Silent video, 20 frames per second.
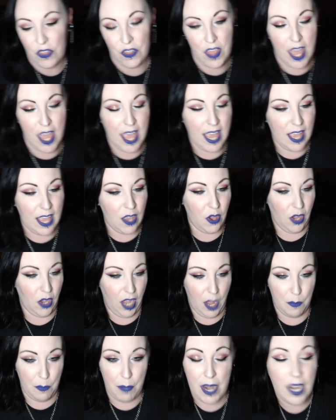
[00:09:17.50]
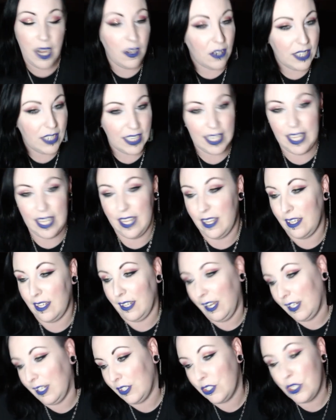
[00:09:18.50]
They apparently
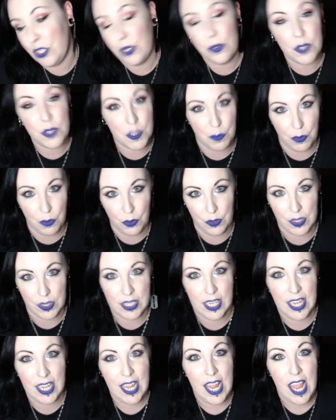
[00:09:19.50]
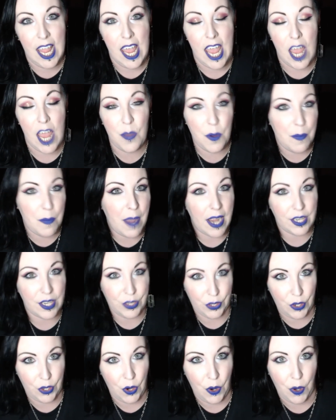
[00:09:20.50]
got too spooked and went
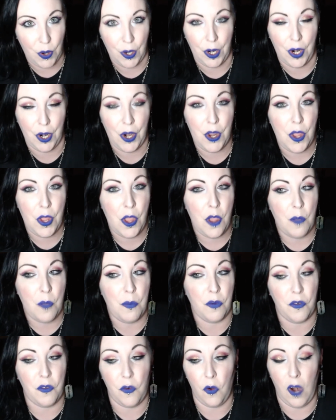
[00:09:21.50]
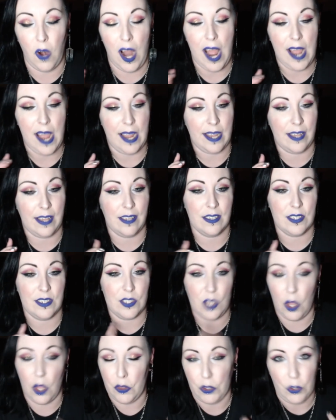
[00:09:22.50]
back to the car before I
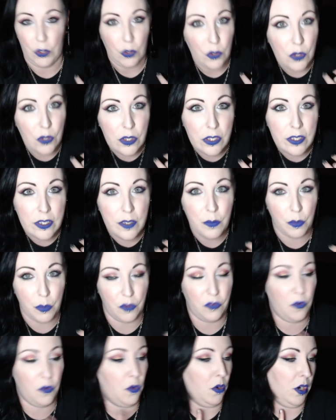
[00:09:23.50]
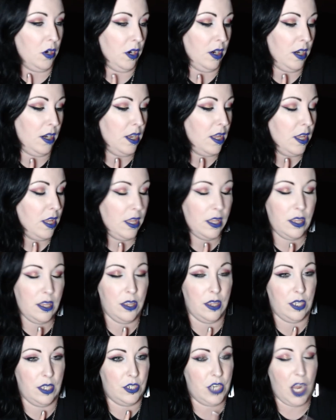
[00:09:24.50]
saw the girl, before
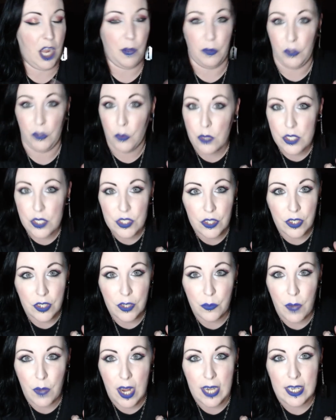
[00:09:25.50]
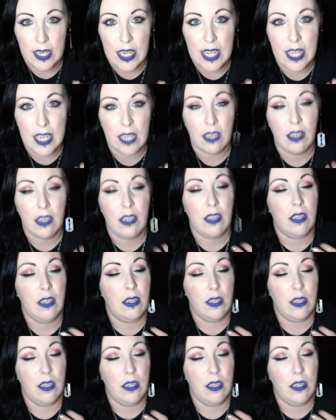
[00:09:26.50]
the chapel door started rattling.